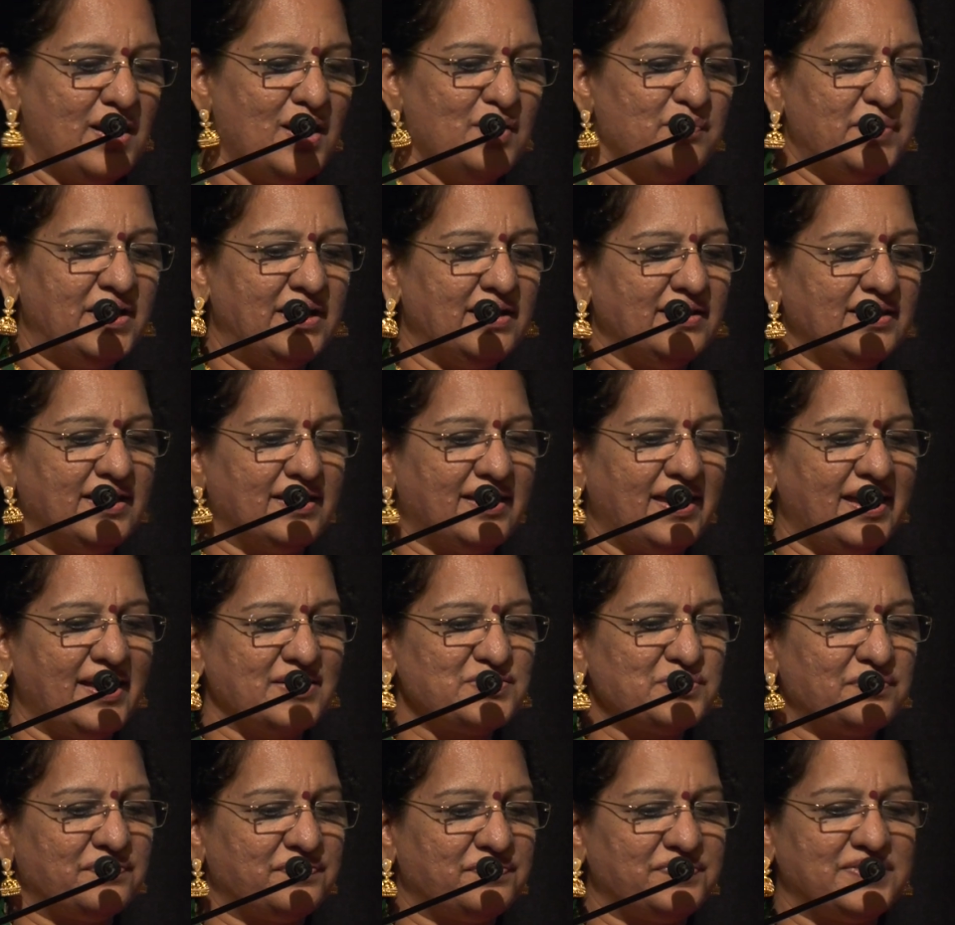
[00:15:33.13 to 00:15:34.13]
But in the
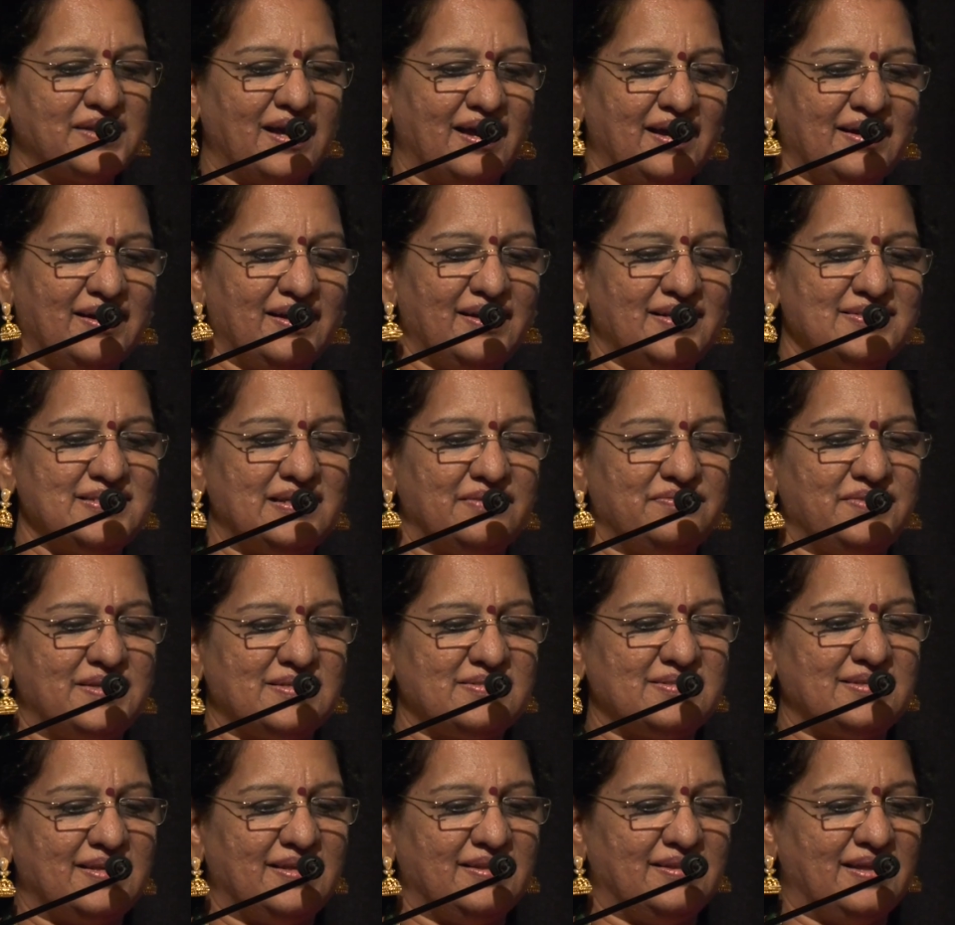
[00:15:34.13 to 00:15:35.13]
case of Tyagaraja, we
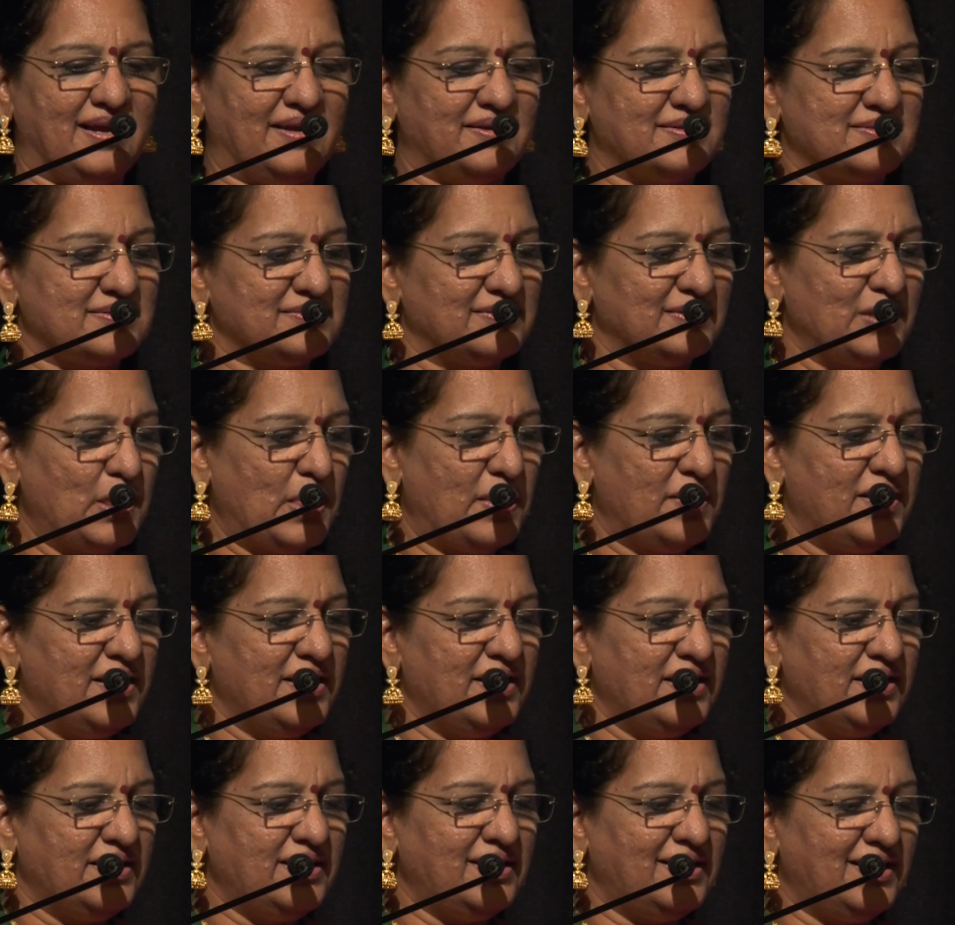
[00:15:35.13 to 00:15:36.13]
see that
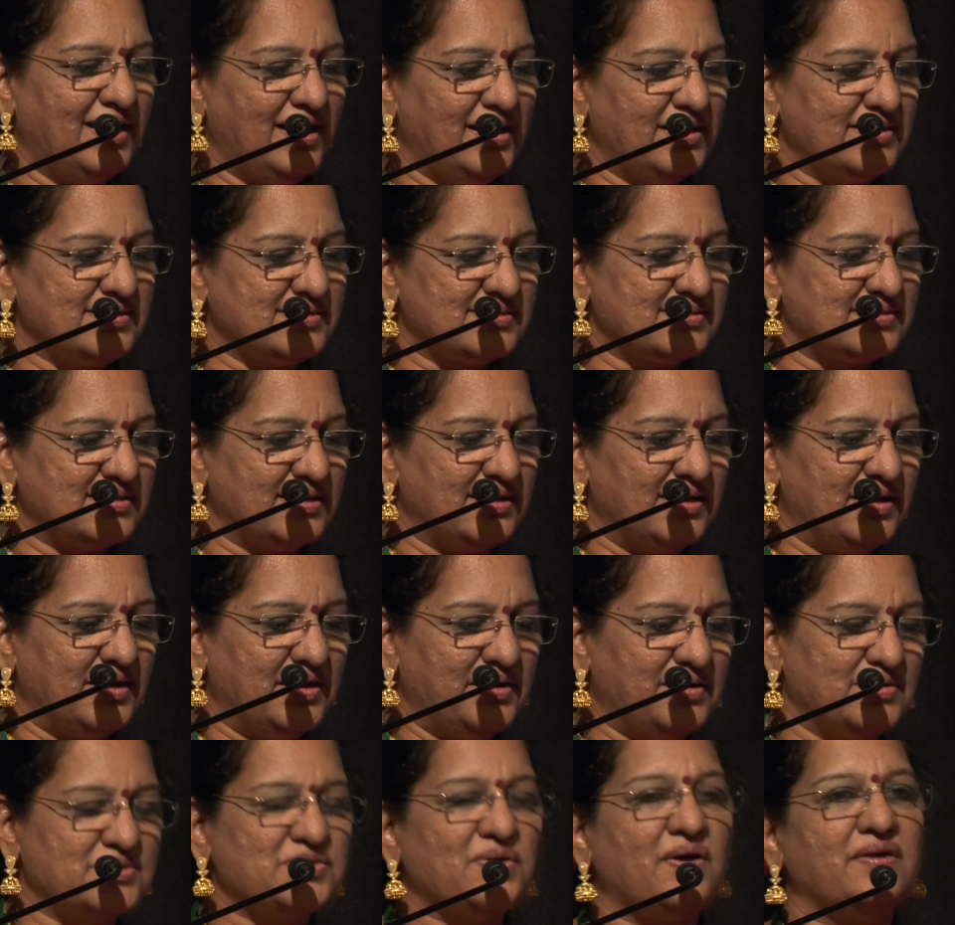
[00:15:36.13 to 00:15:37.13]
he has uh,
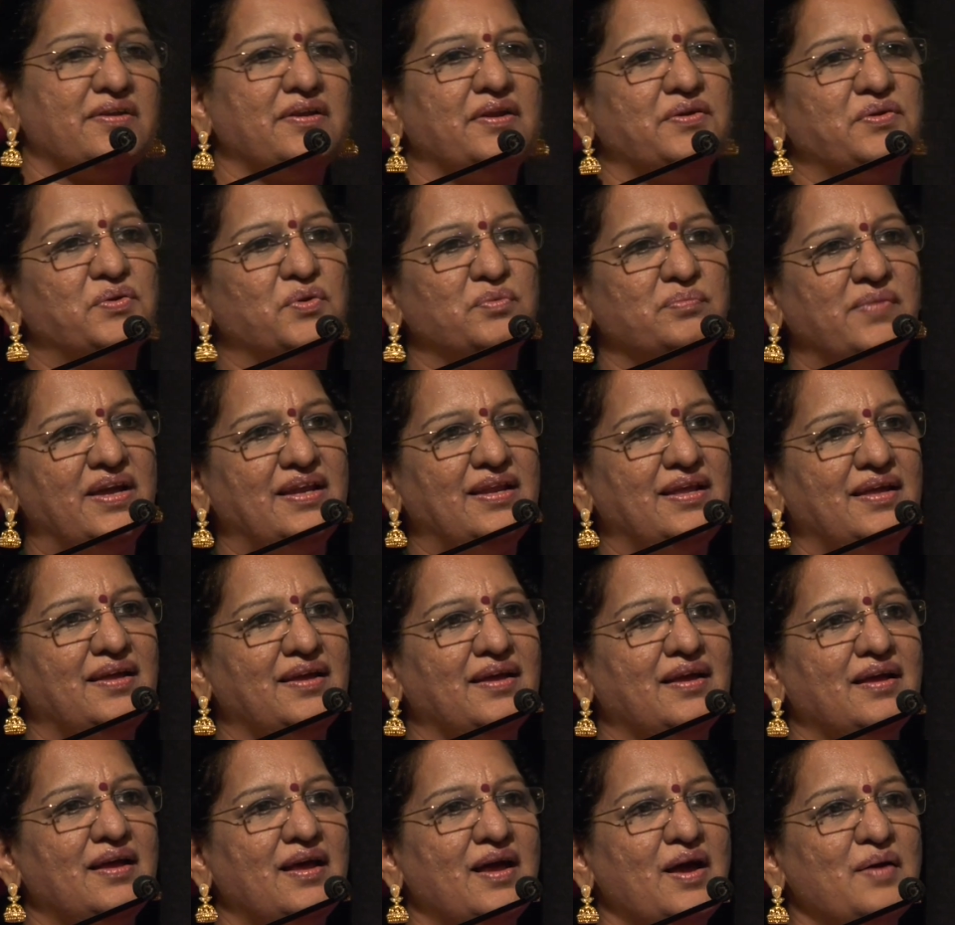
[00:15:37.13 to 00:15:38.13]
resorted to
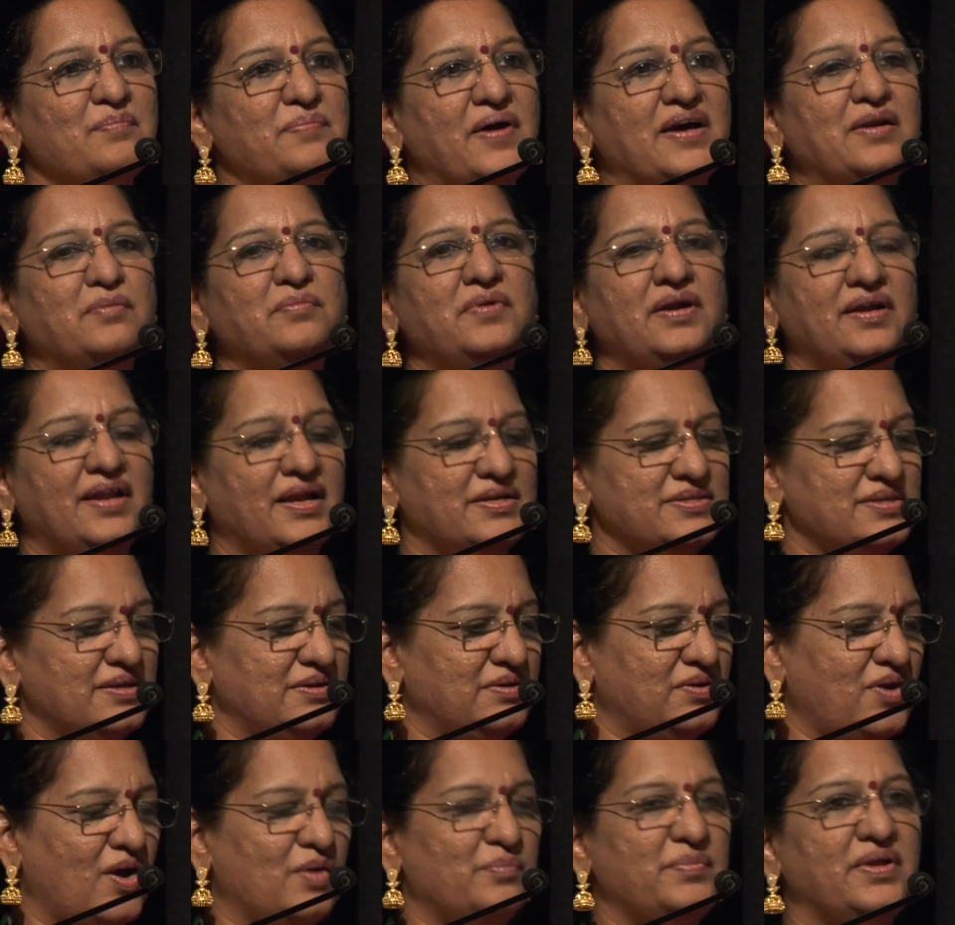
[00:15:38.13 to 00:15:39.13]
many permutation
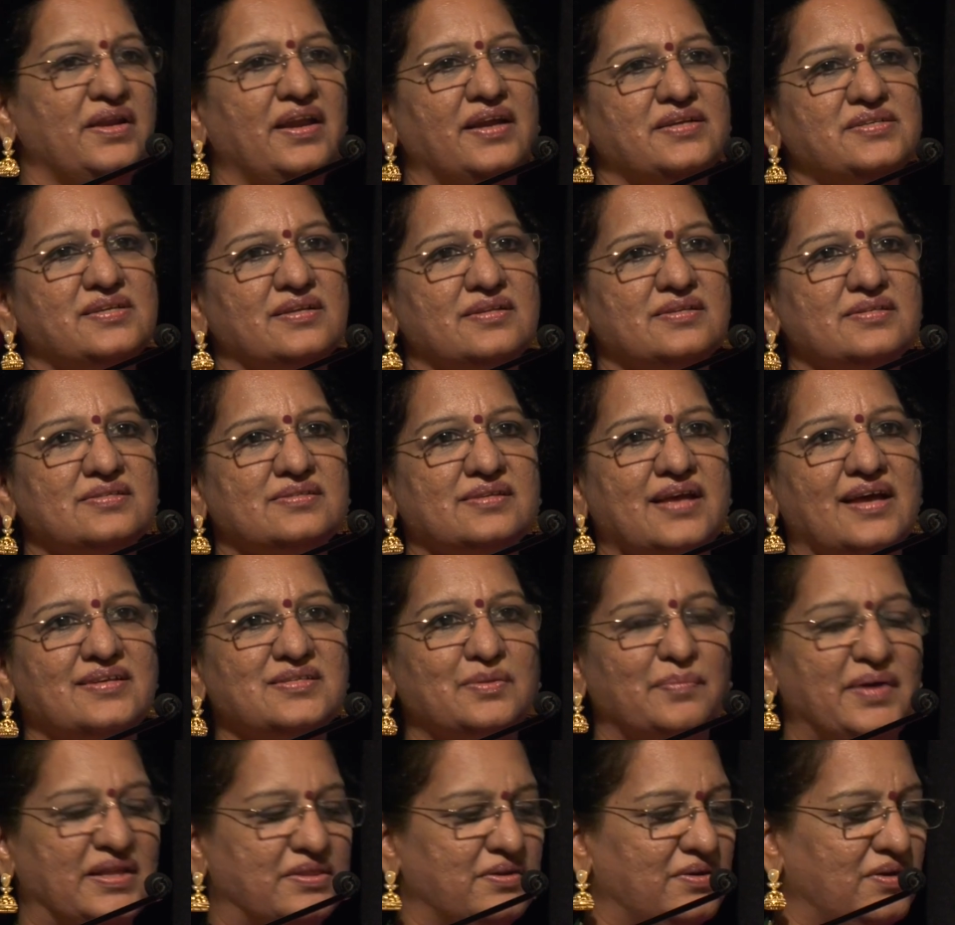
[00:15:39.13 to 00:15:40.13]
combinations as a
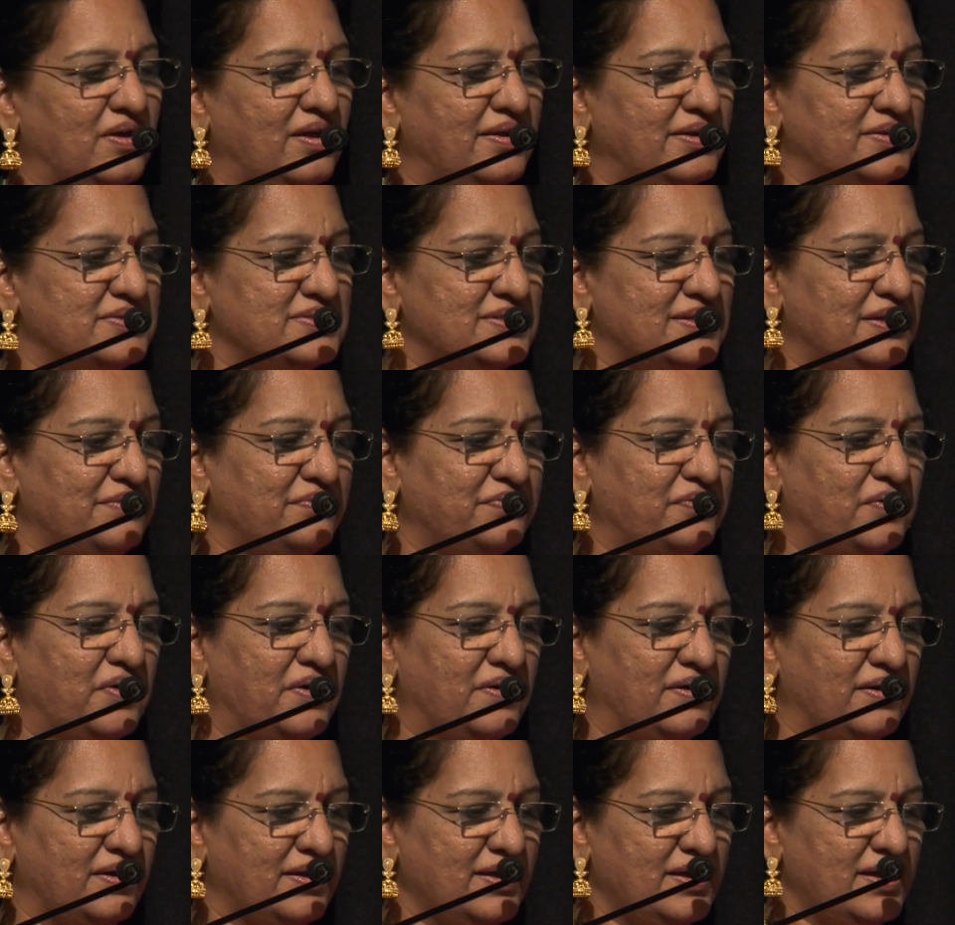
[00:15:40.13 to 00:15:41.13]
methodology
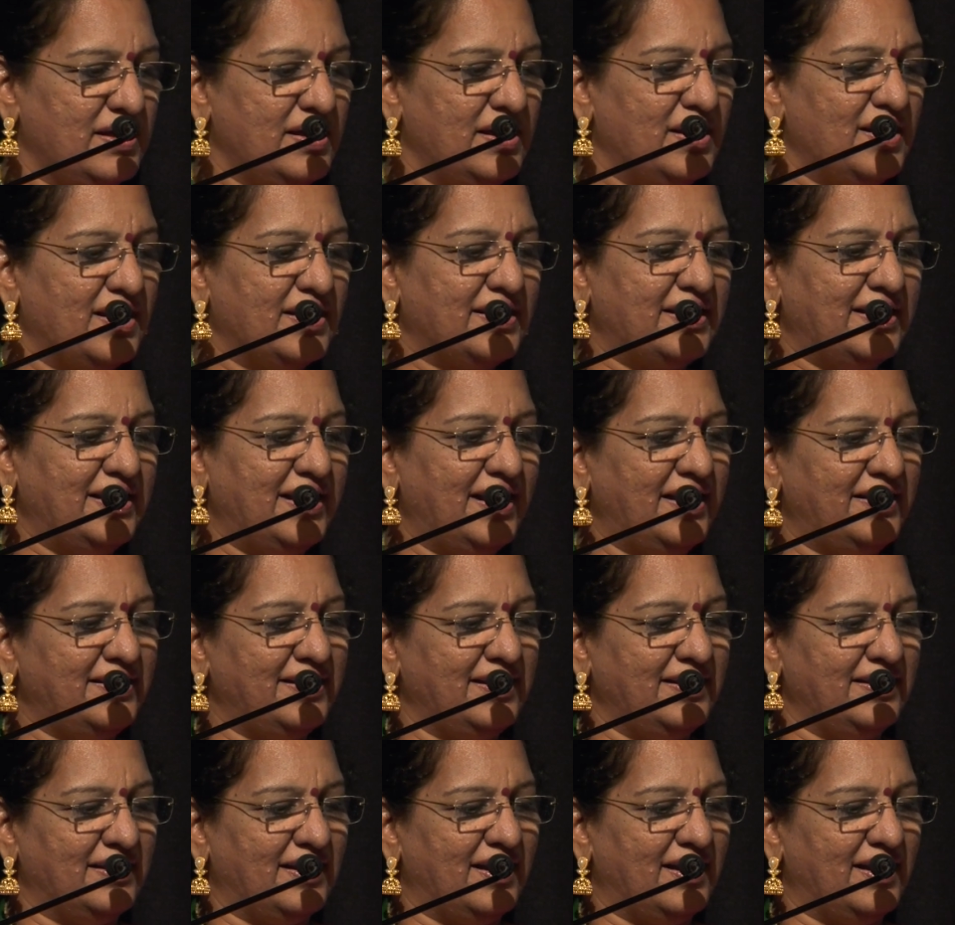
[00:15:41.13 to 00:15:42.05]
for creating